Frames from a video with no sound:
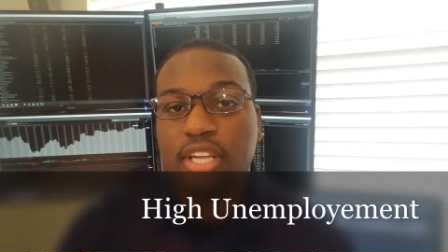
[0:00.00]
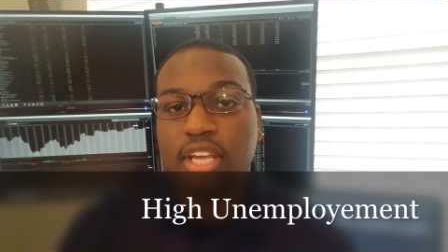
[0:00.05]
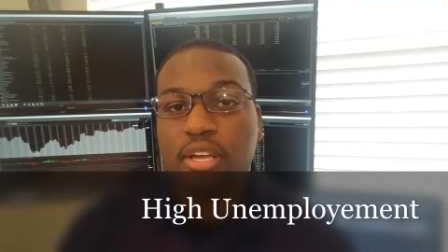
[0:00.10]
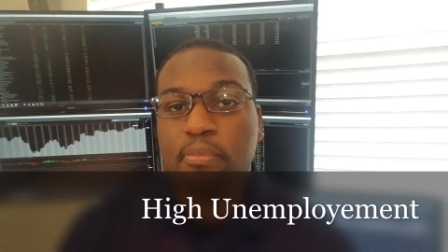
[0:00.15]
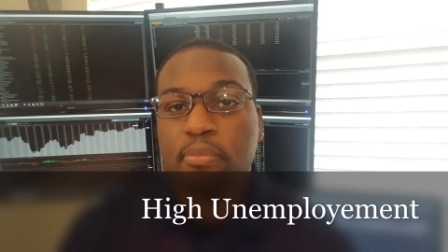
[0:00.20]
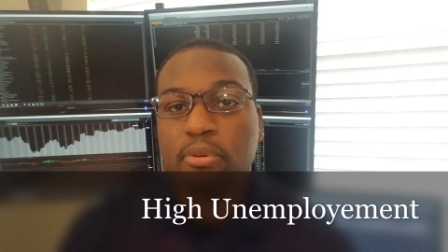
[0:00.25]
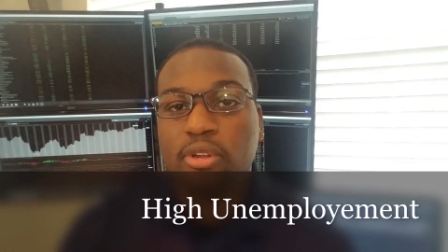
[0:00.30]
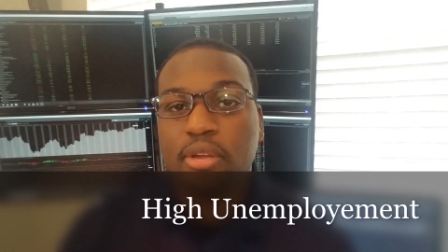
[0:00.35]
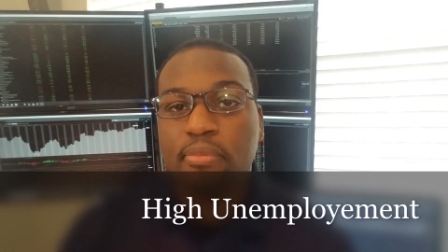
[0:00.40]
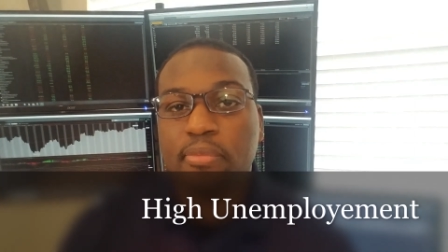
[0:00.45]

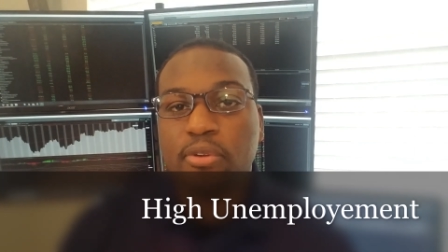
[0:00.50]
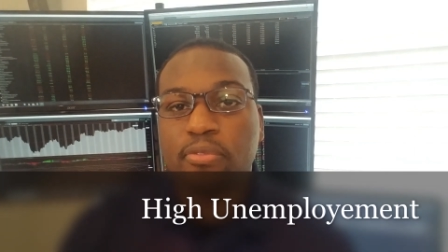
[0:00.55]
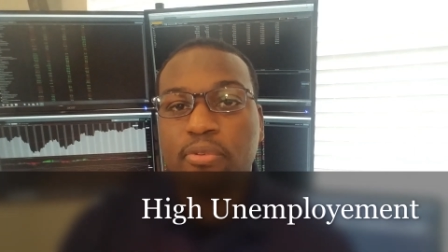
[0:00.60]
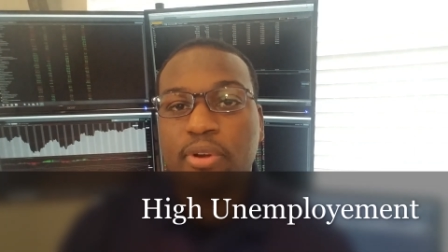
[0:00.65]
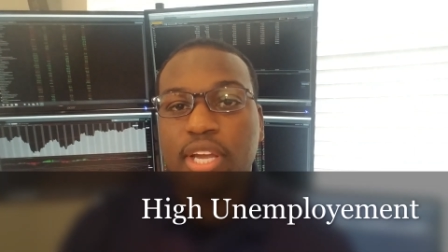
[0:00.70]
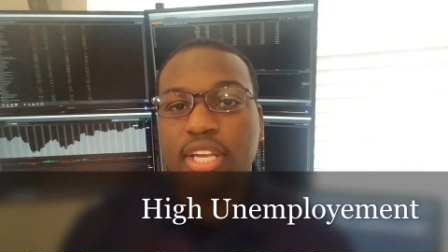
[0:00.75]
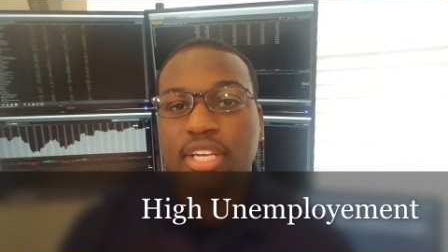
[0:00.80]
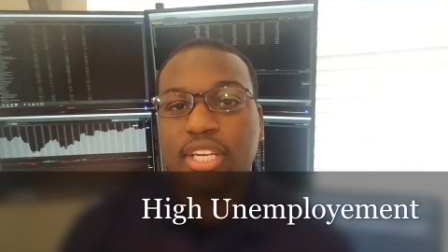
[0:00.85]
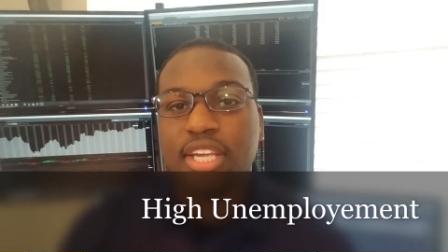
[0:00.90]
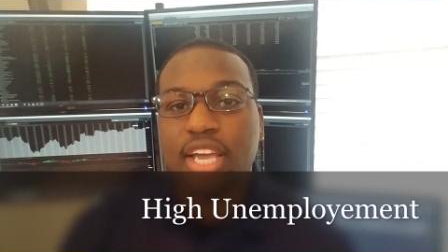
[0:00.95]
Employment
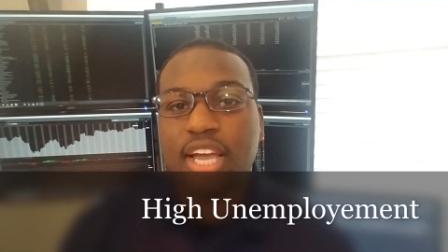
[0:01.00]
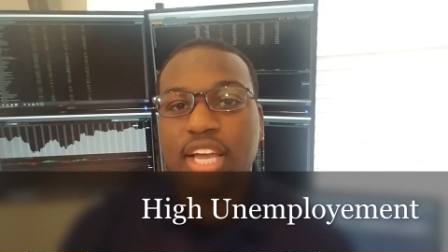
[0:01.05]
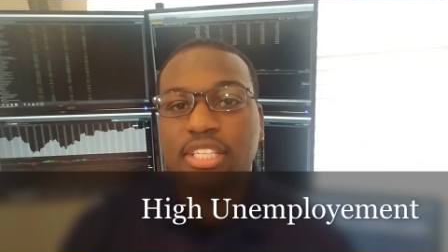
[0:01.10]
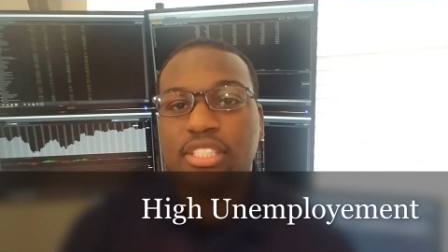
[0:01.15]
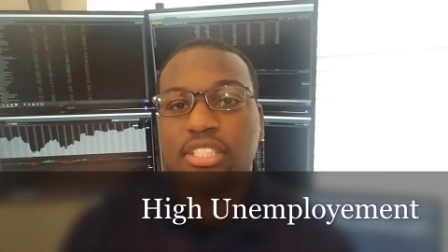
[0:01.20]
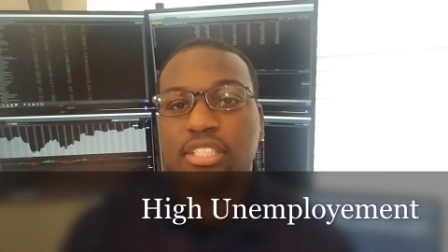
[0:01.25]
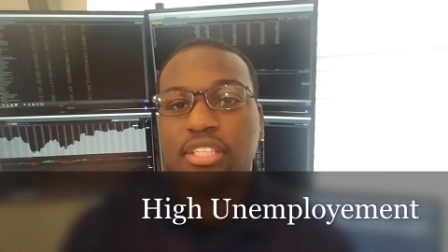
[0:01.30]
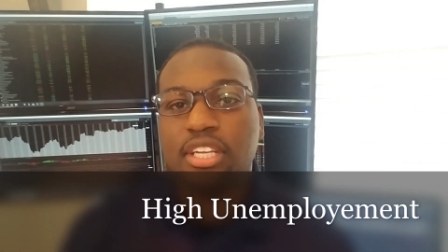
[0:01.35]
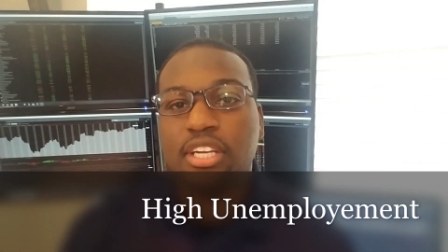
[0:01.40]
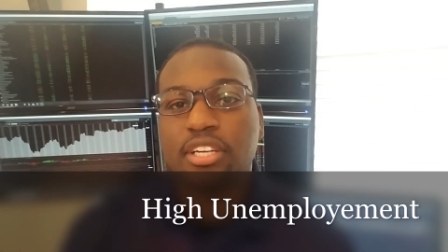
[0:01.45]
rate
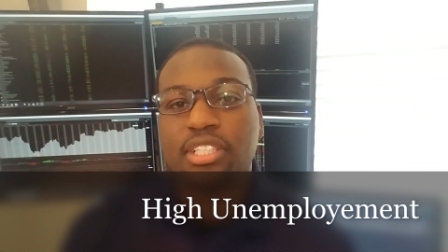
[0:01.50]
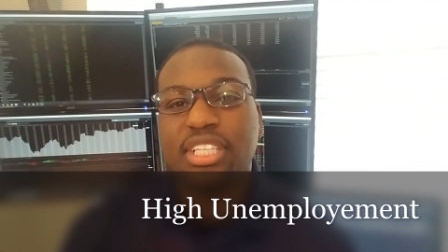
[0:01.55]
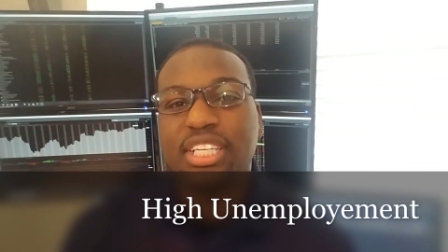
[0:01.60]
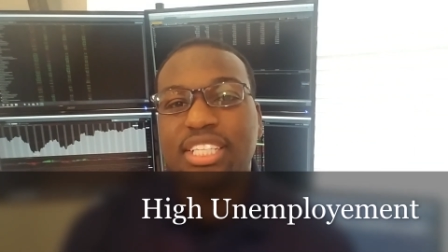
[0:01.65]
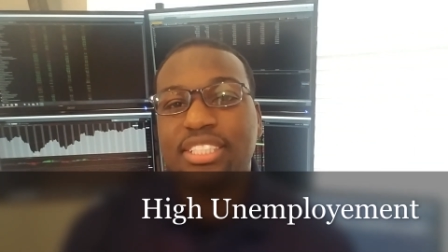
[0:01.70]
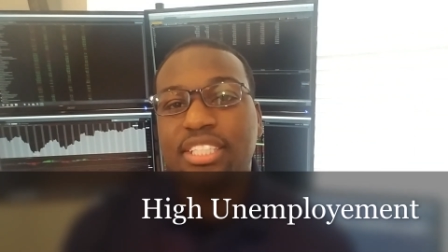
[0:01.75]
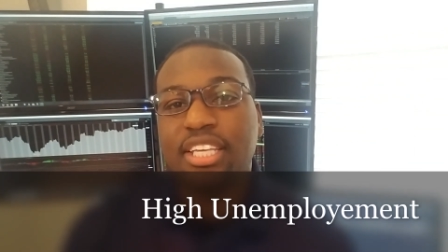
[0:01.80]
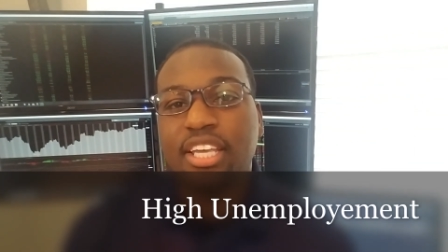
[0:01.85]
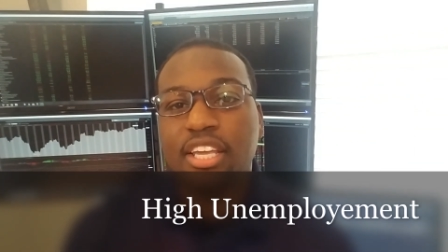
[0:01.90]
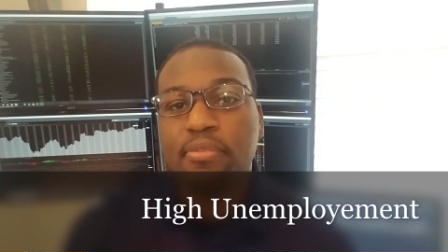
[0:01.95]
got to
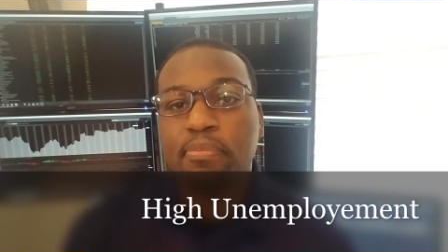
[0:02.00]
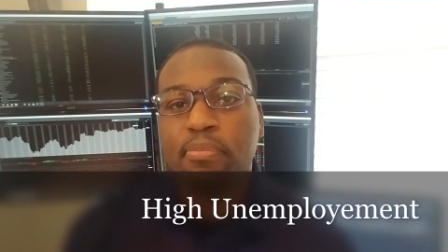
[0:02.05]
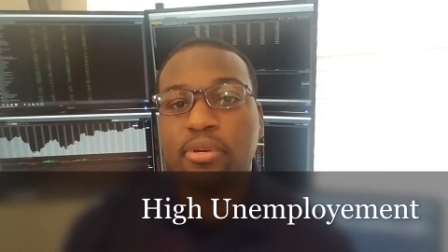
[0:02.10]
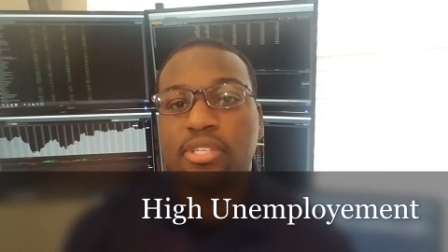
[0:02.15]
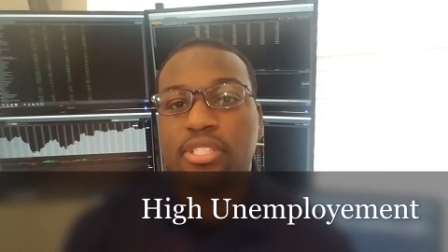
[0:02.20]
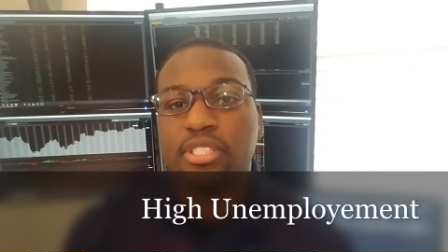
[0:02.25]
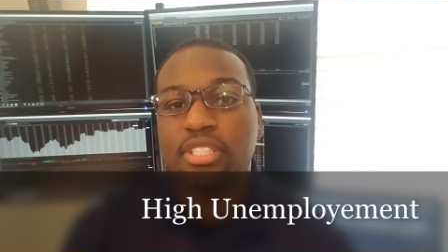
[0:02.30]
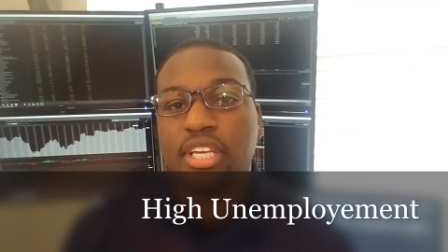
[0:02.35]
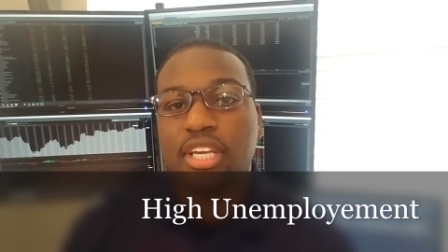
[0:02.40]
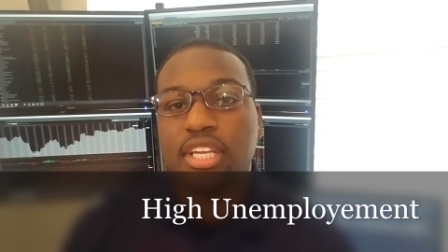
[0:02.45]
nearly
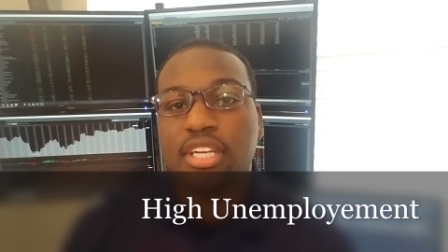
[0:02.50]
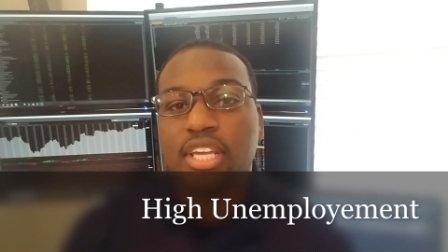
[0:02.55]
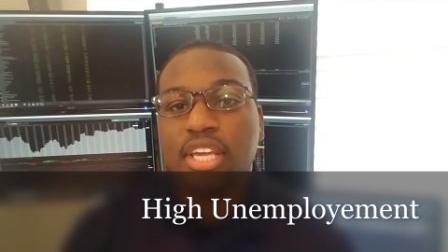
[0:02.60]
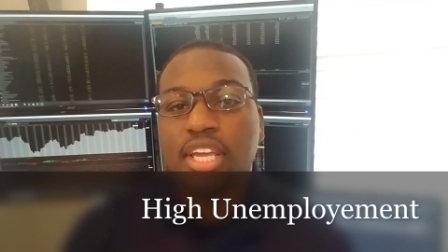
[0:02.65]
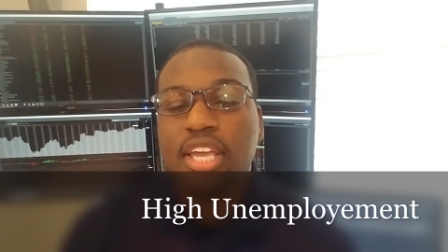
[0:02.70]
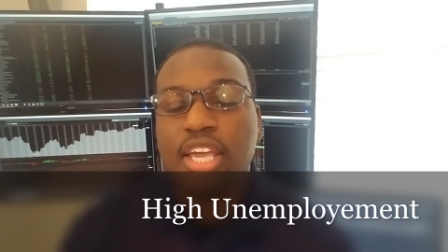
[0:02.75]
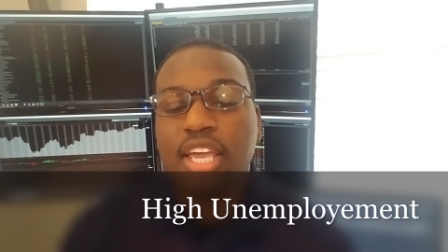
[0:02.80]
10%